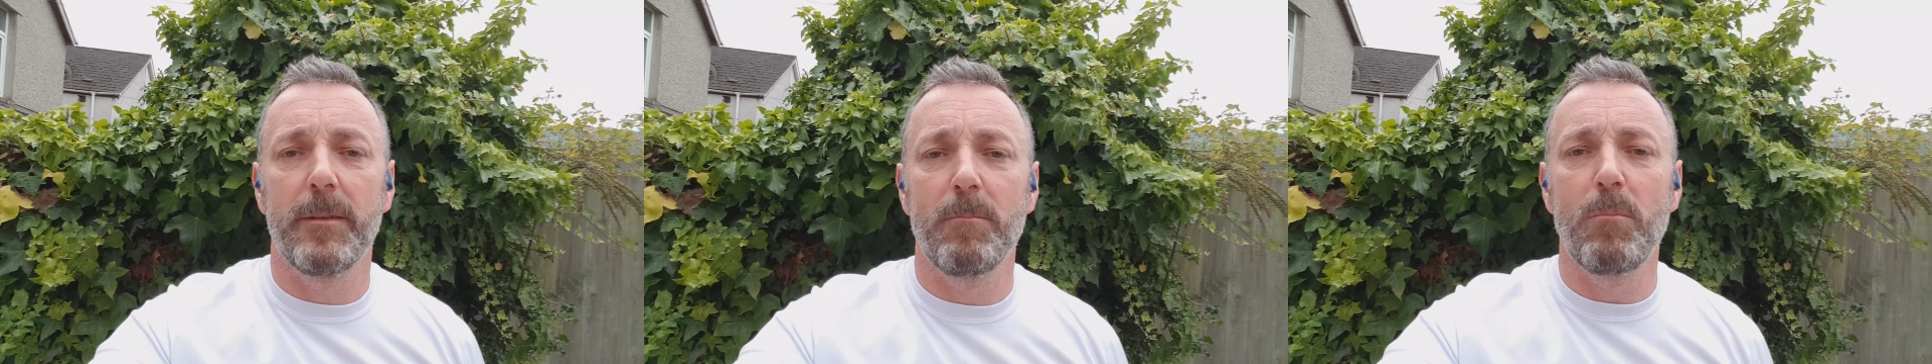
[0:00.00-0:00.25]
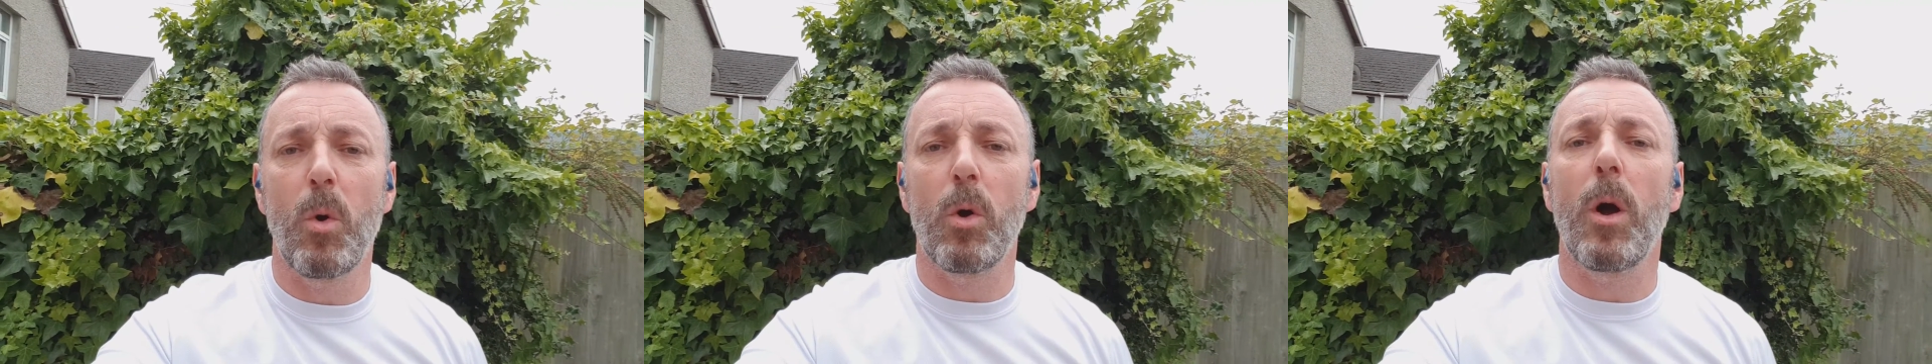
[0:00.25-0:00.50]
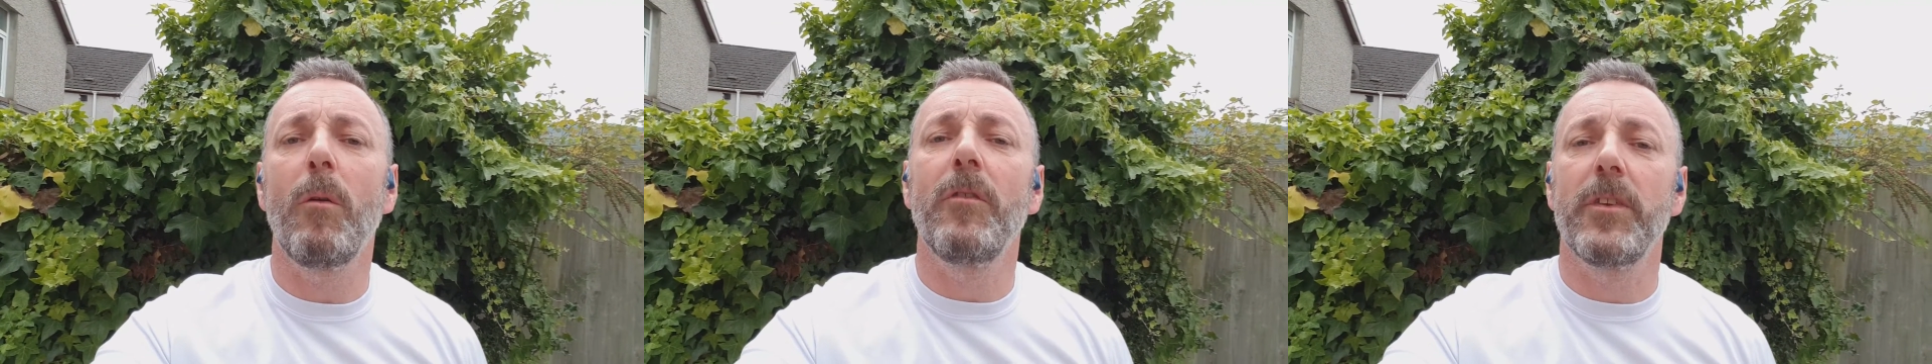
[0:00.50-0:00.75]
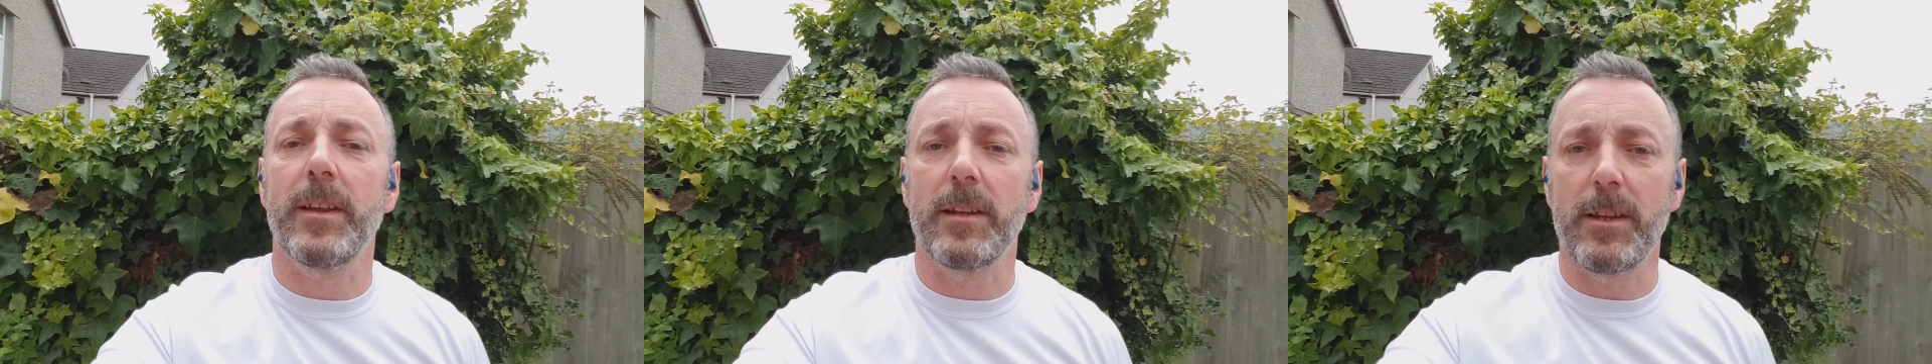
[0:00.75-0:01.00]
more
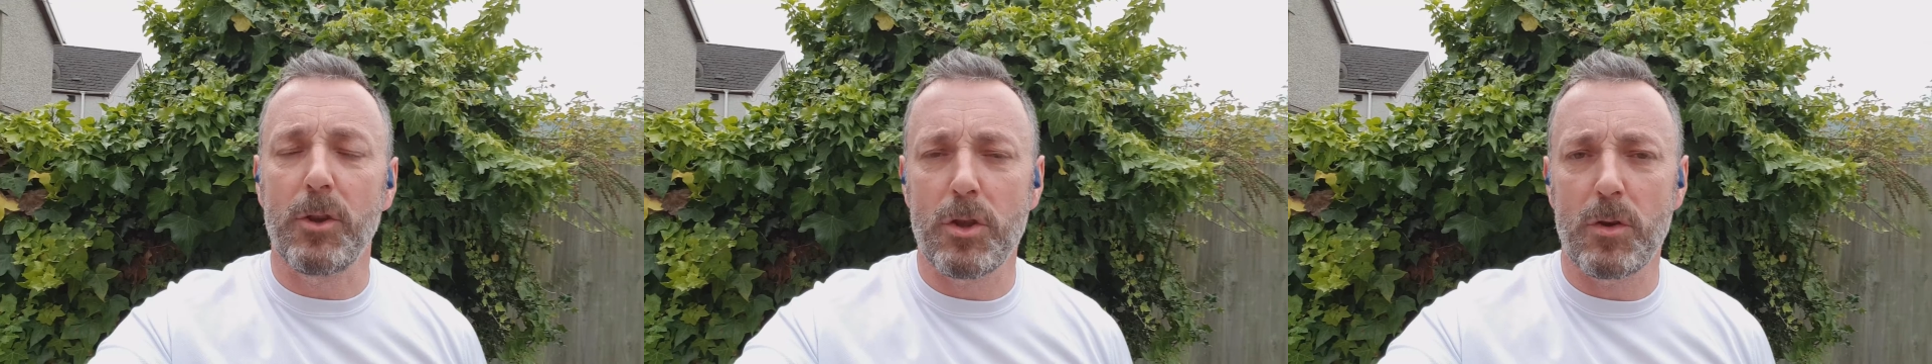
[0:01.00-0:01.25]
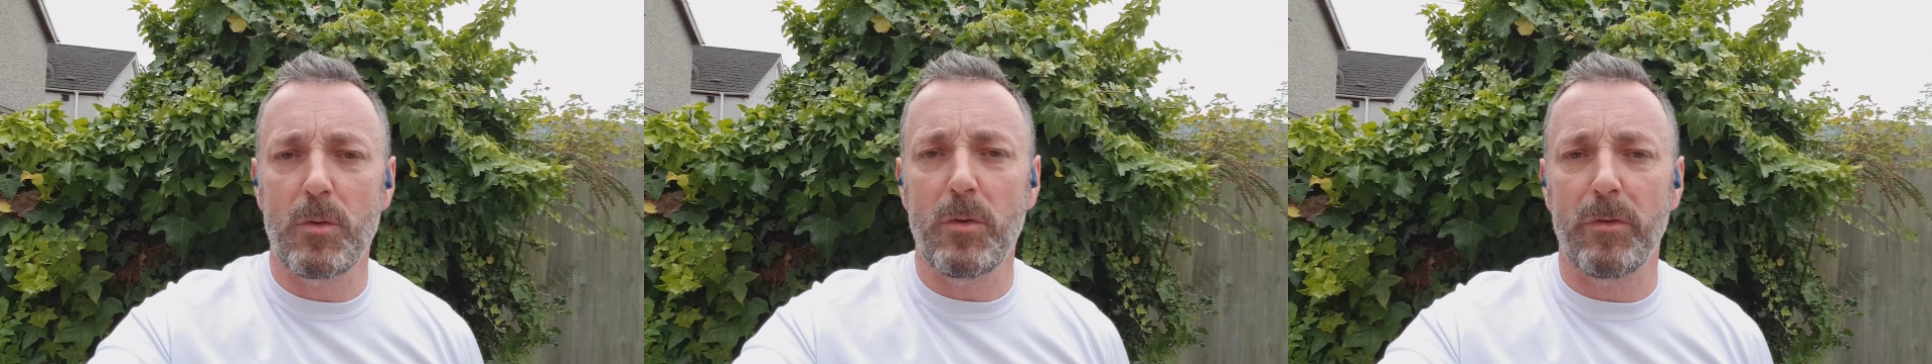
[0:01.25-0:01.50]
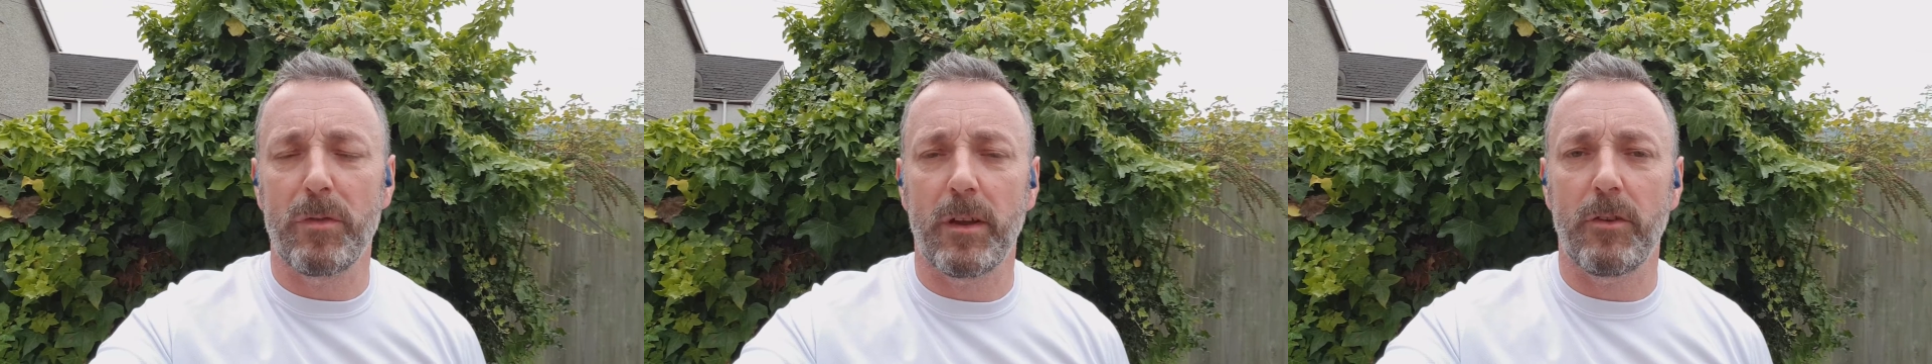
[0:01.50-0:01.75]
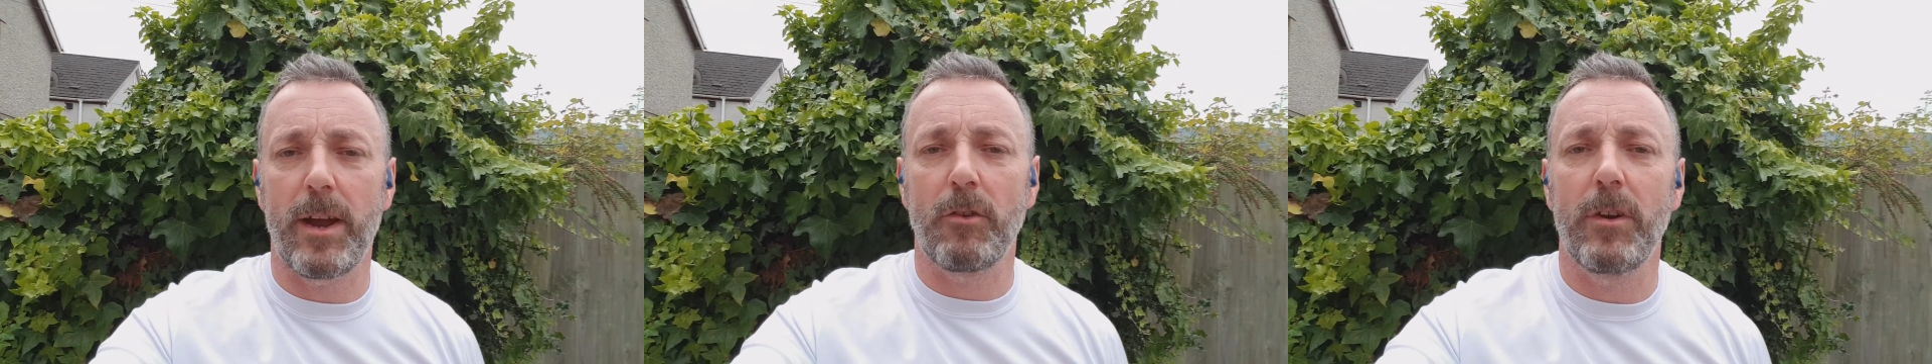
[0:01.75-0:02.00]
confidently choose the
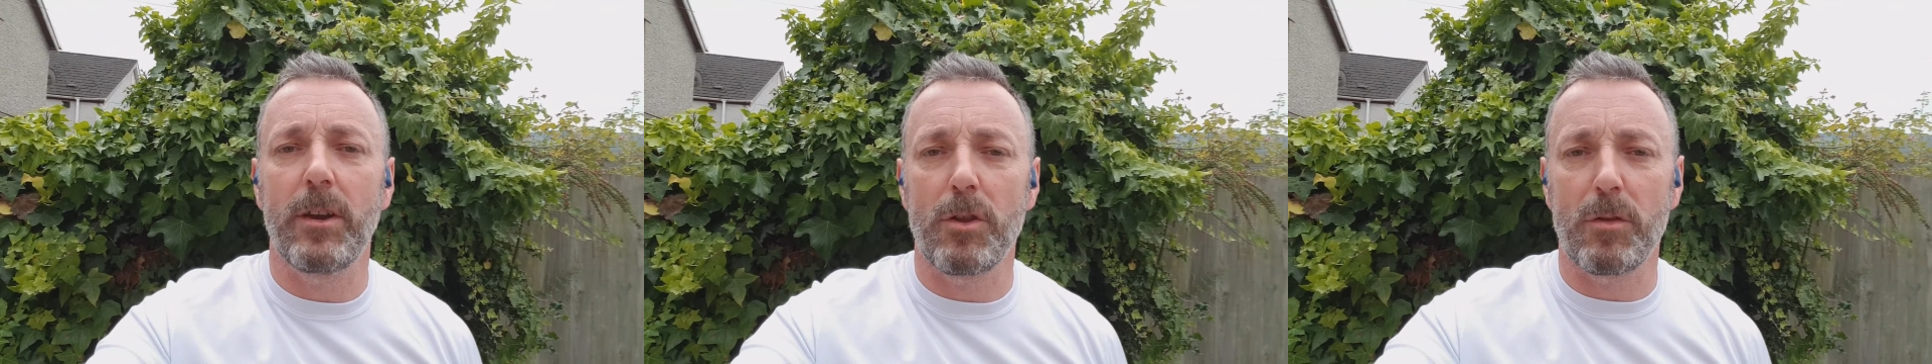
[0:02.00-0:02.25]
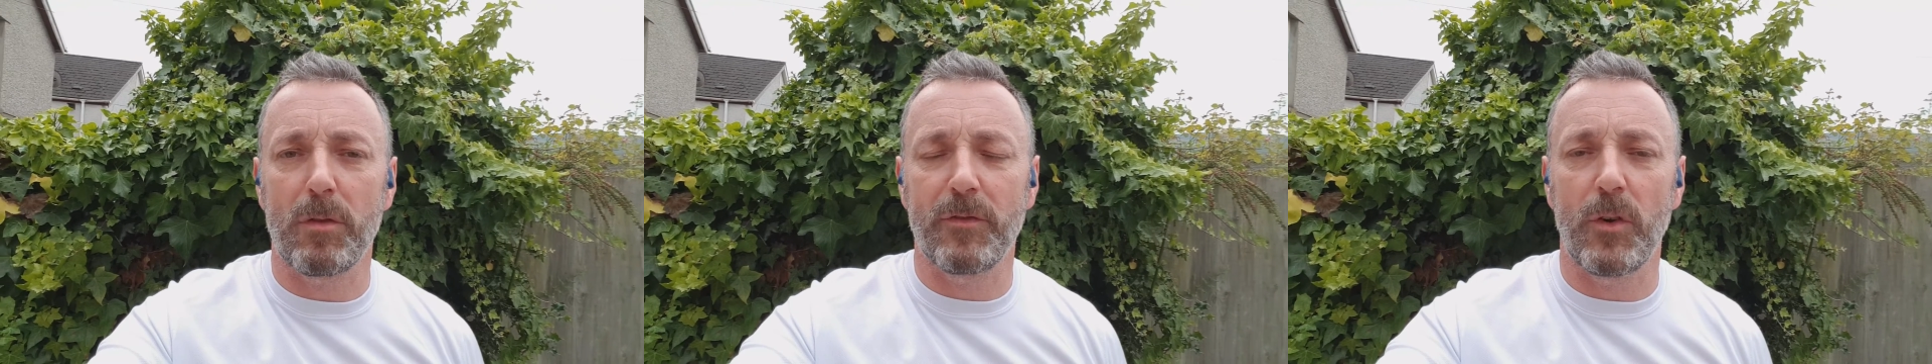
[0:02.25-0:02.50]
correct running shoes